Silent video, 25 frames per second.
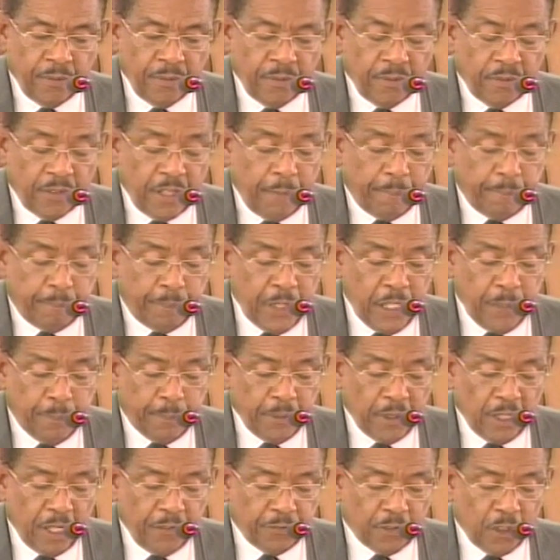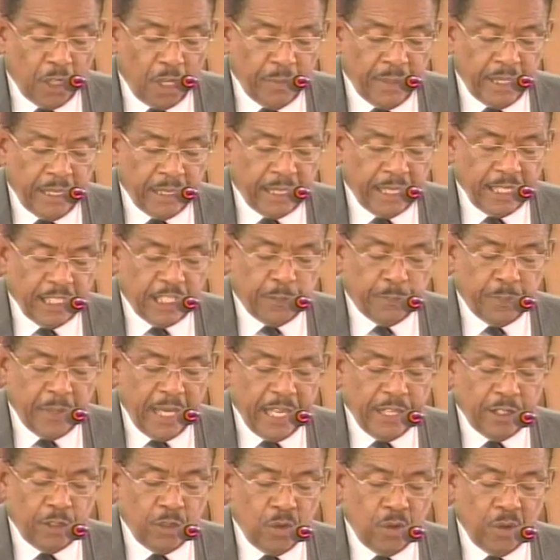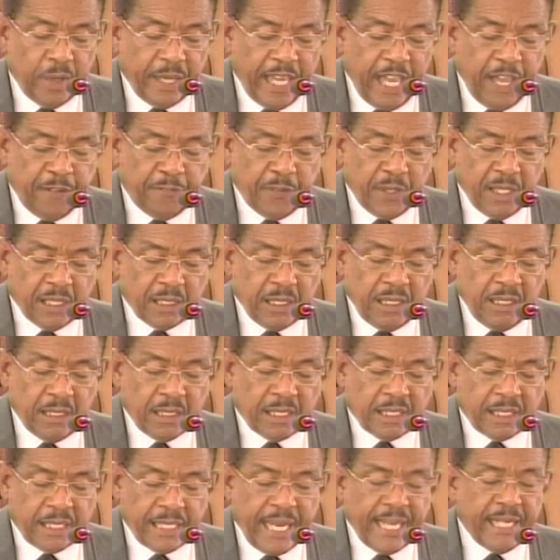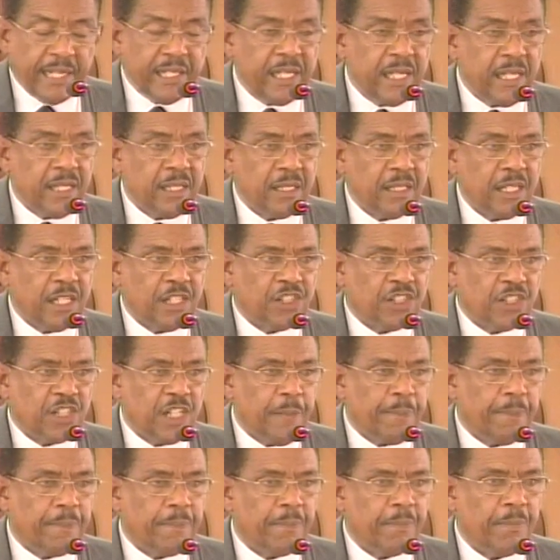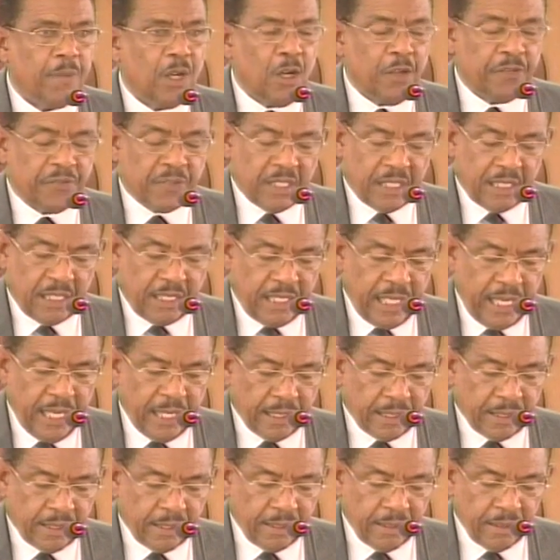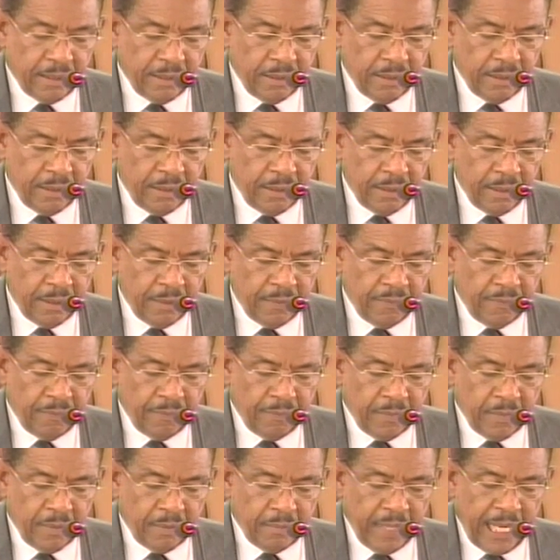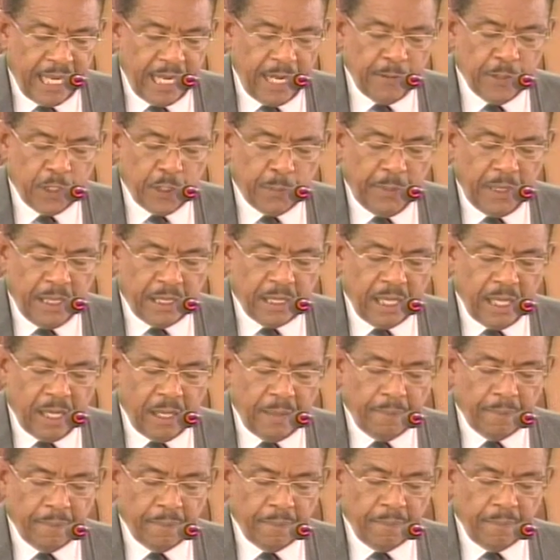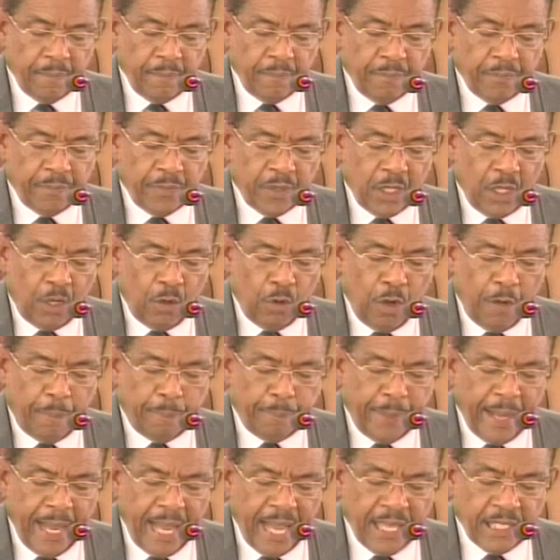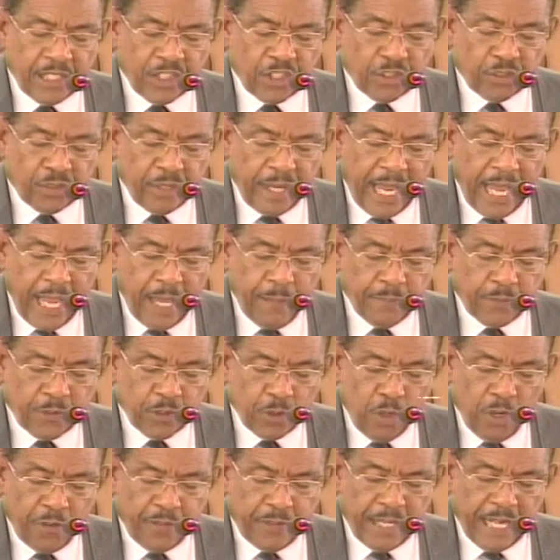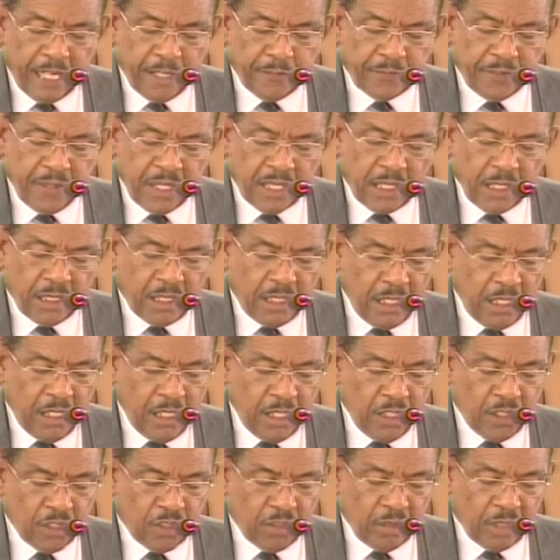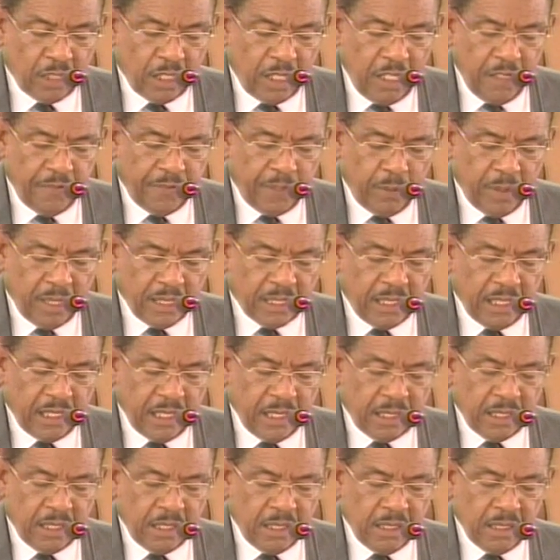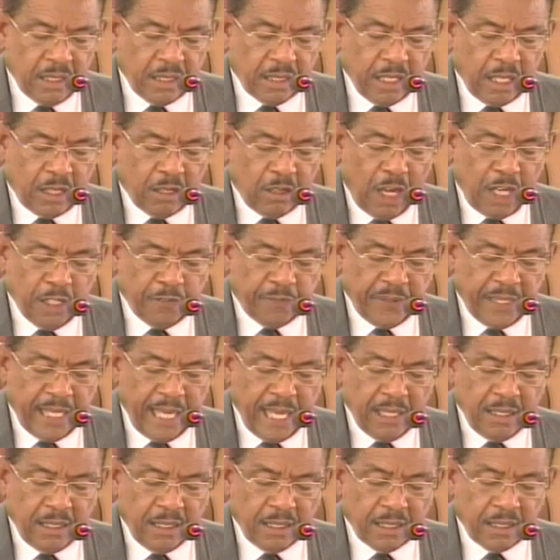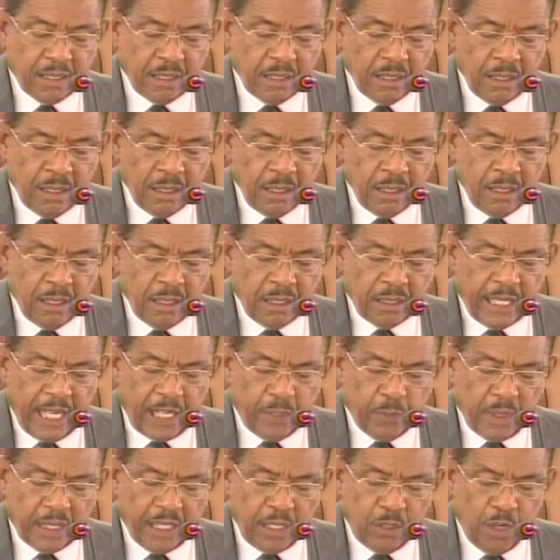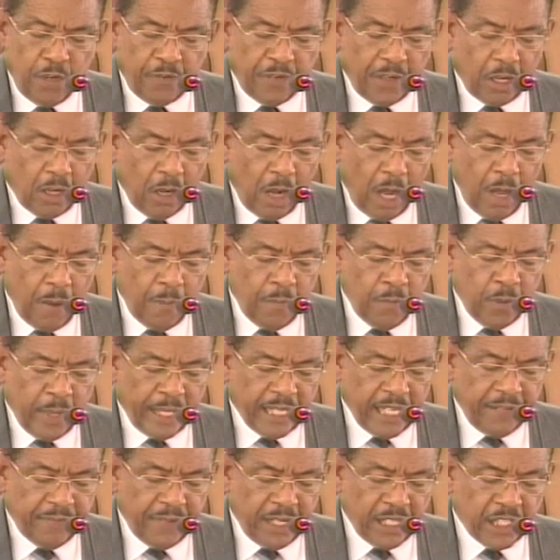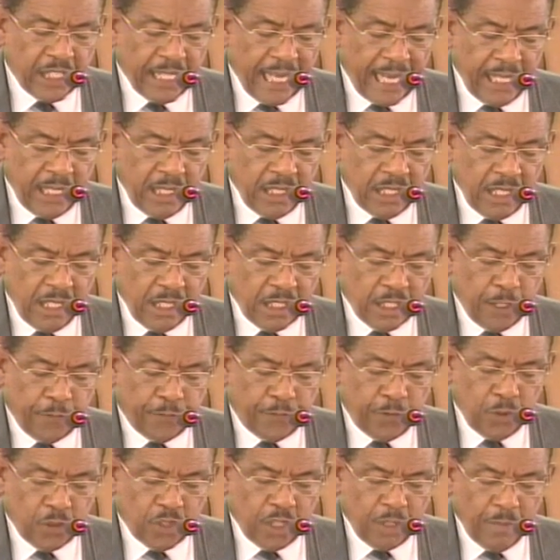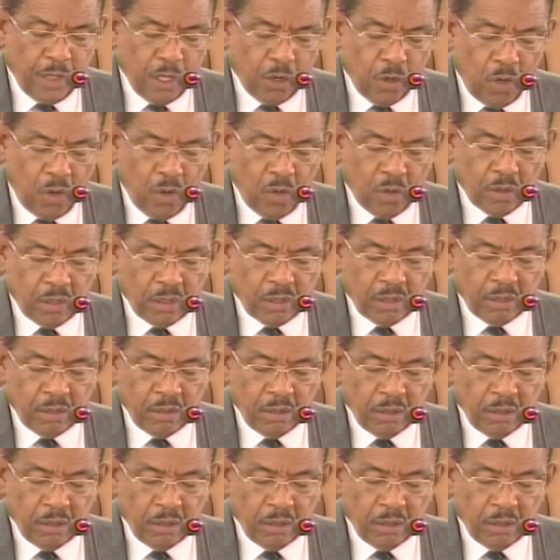the people of Dominica spare no effort in steadying the ship of state. Madam Speaker, our past triumphs over adversity should give our citizens the confidence that we can overcome whatever challenges the future may hold,